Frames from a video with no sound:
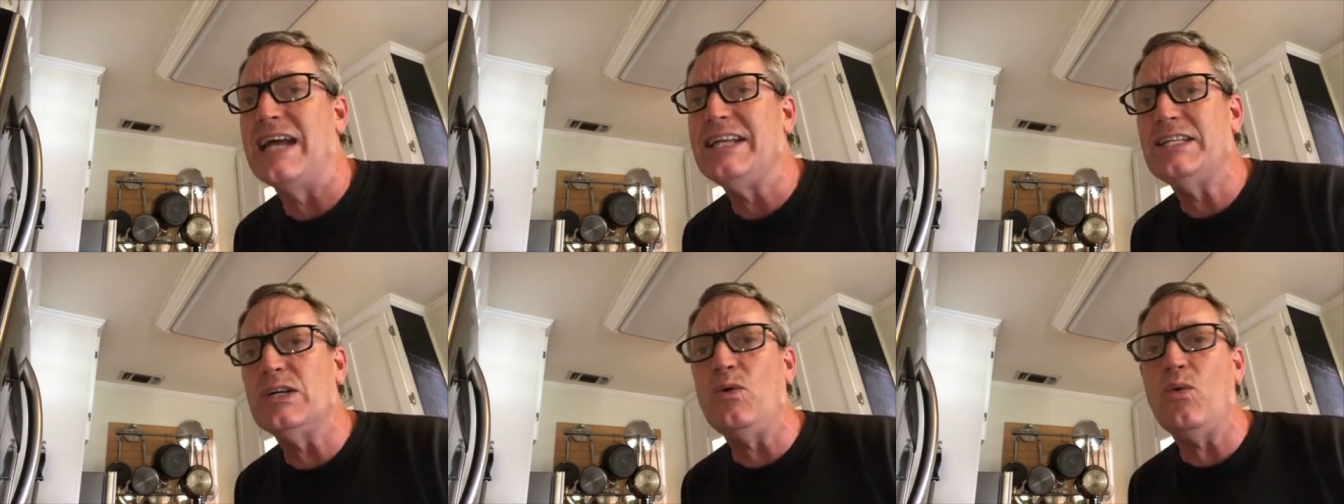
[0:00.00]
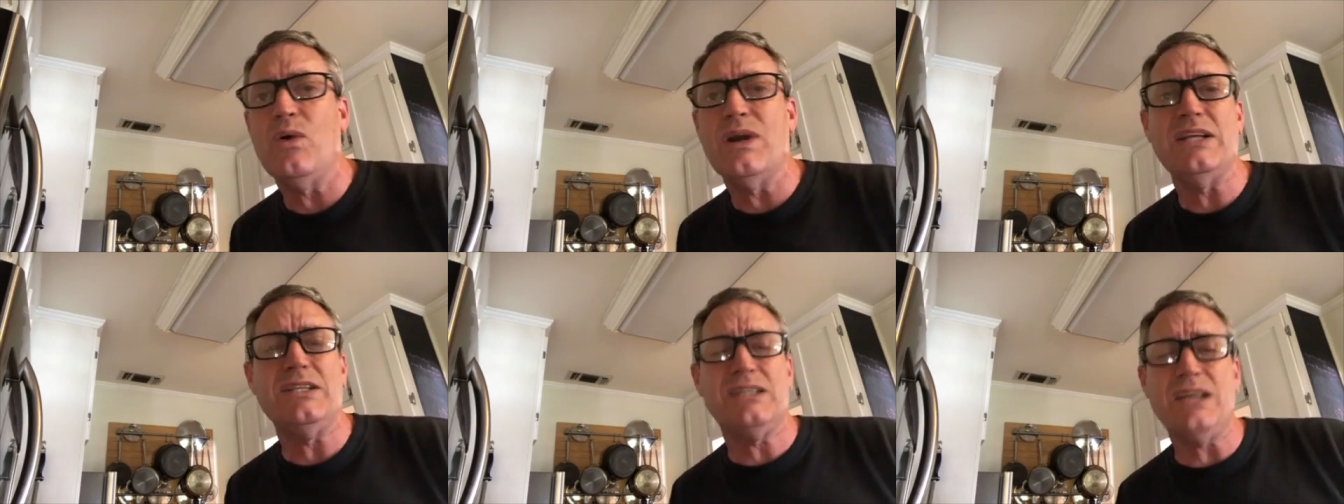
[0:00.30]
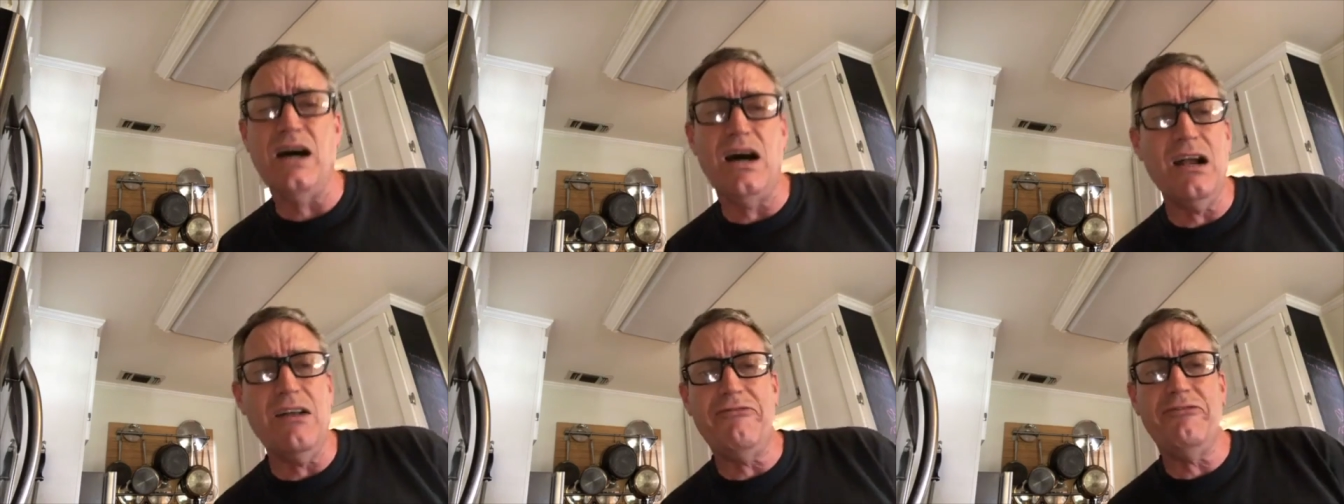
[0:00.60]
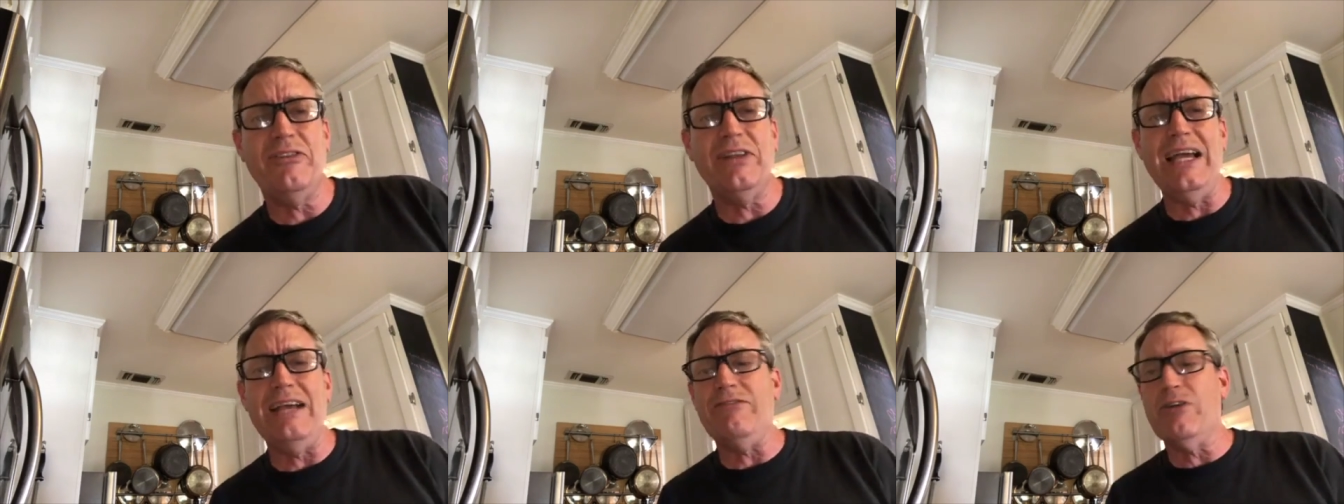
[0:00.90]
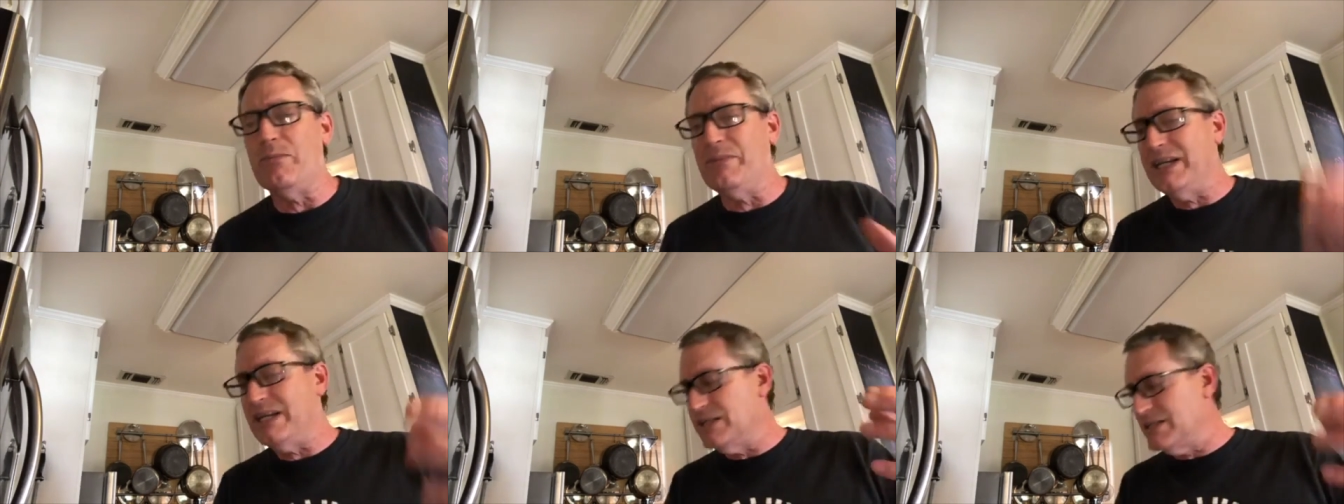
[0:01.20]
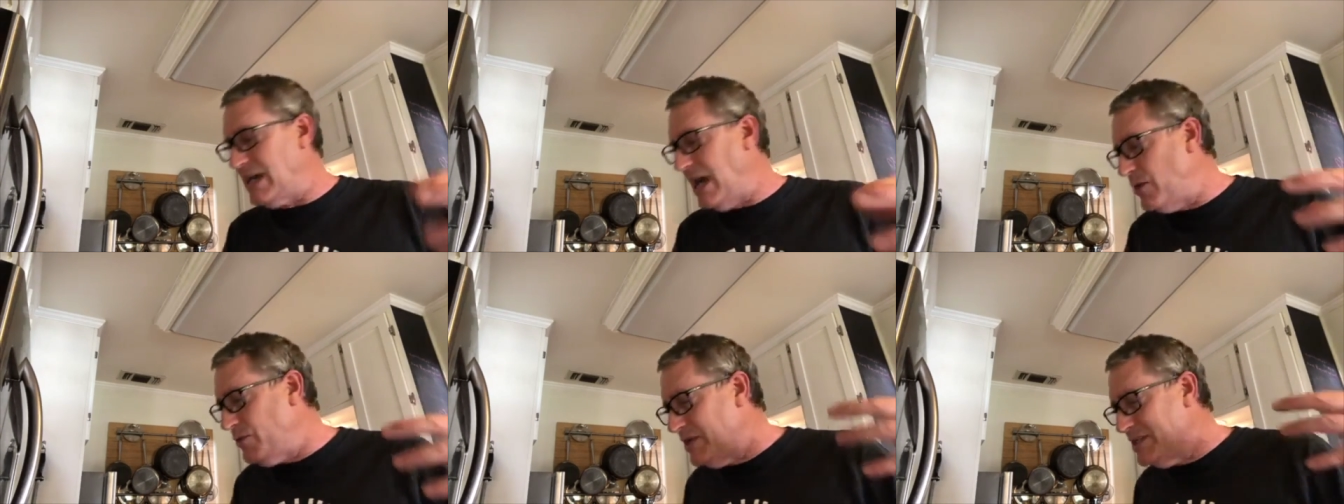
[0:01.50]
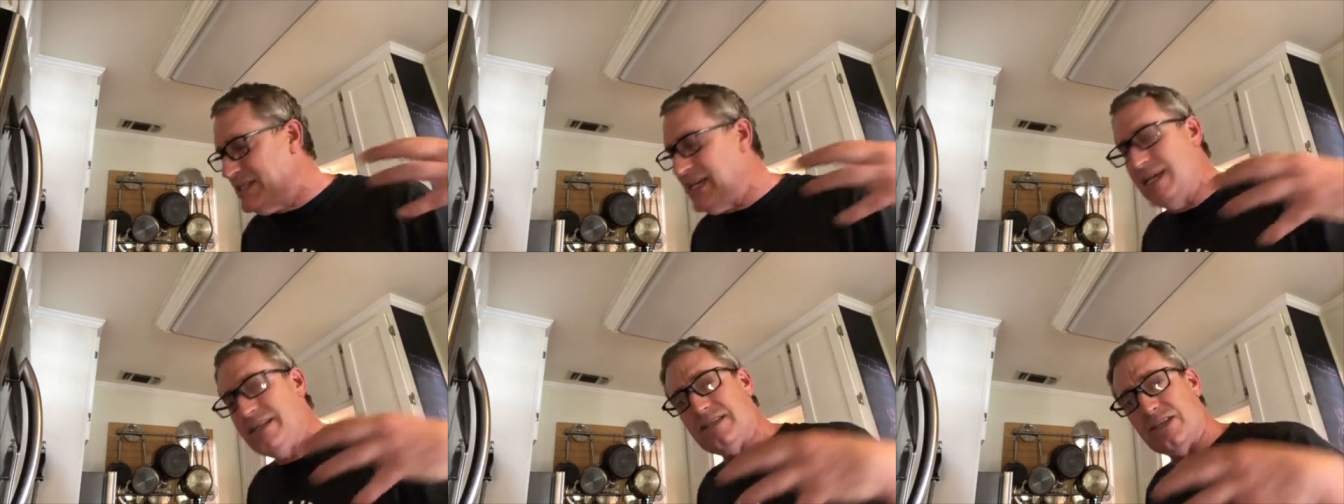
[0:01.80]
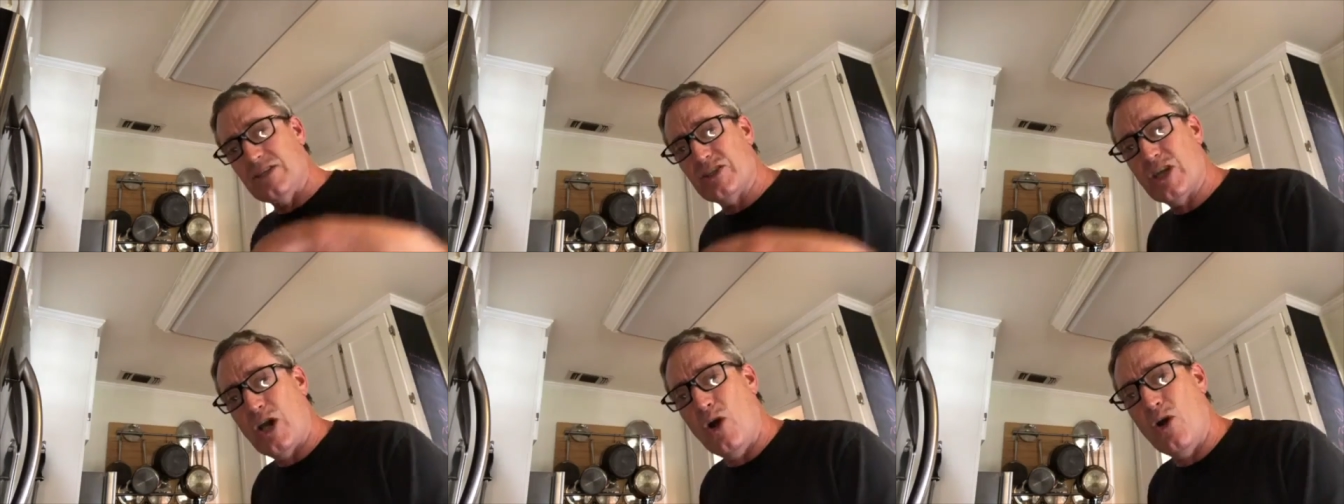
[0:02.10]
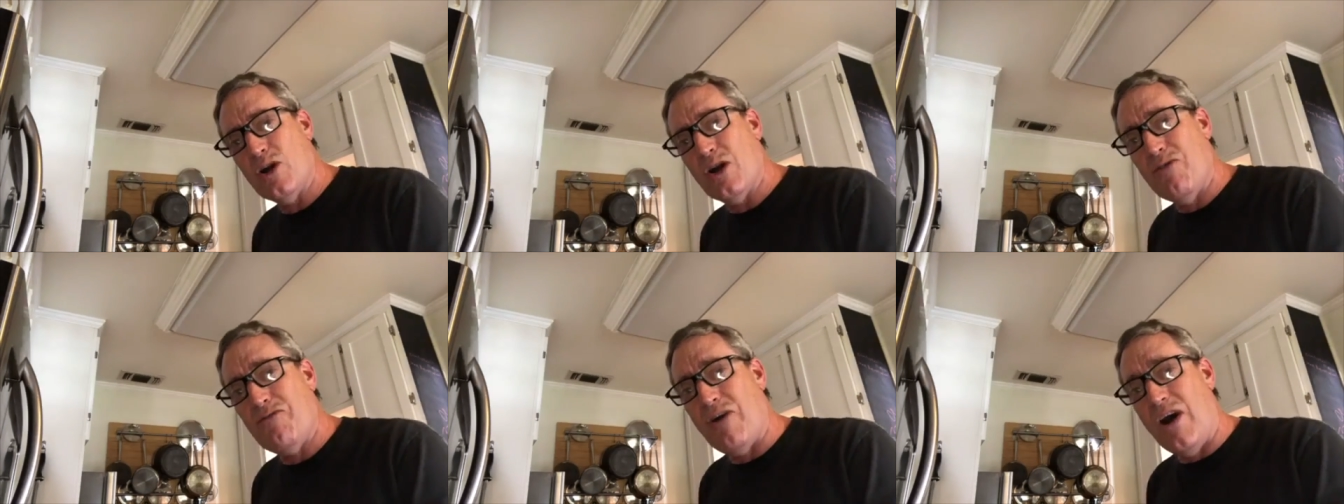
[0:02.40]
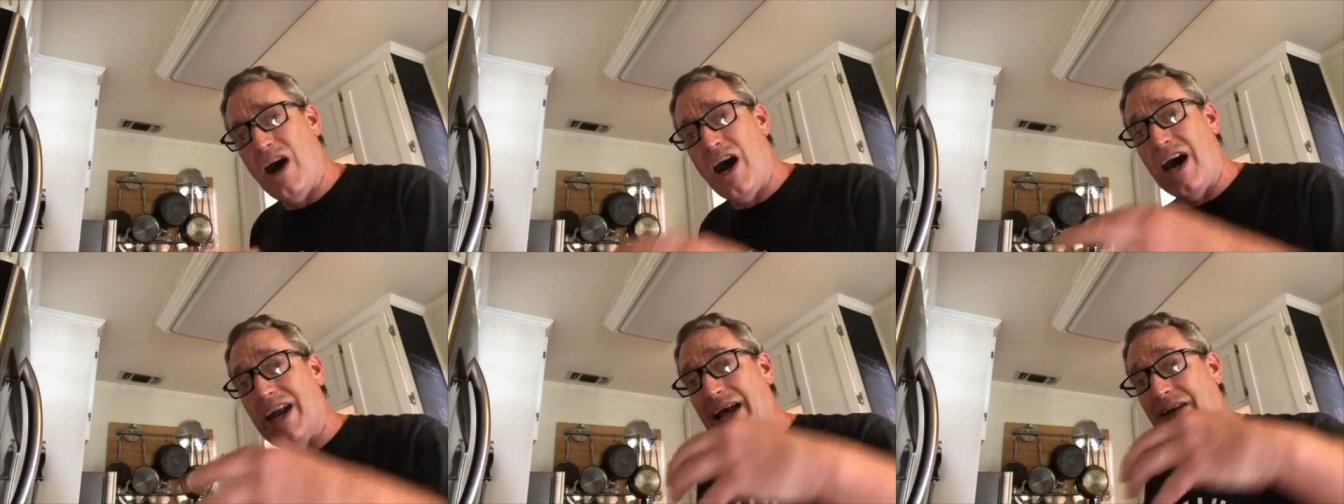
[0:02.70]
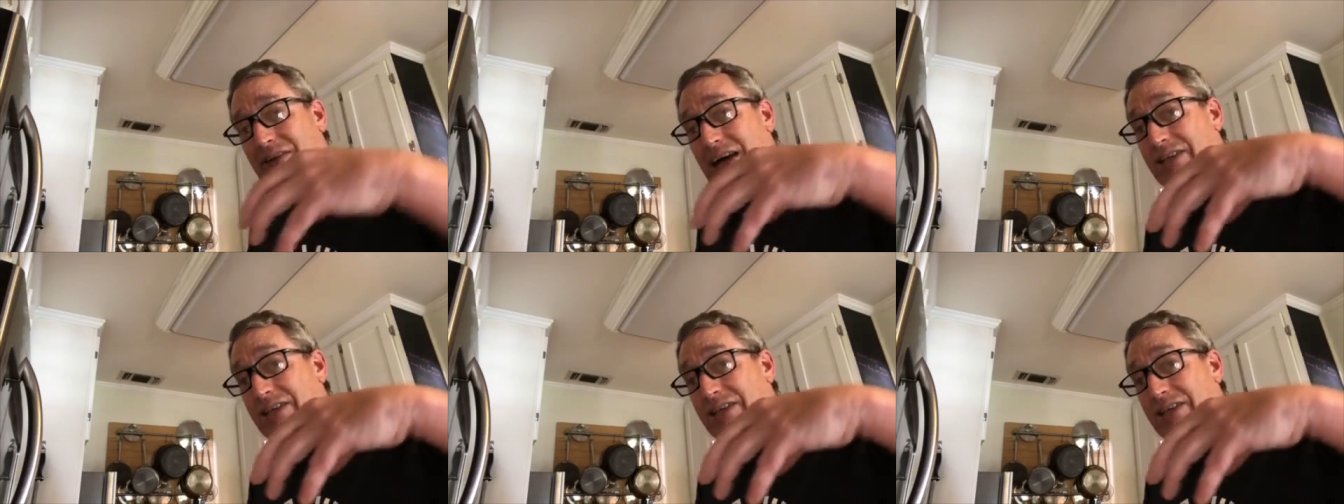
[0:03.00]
I don't want a ton of flavor because I want to taste this Coq au Vin.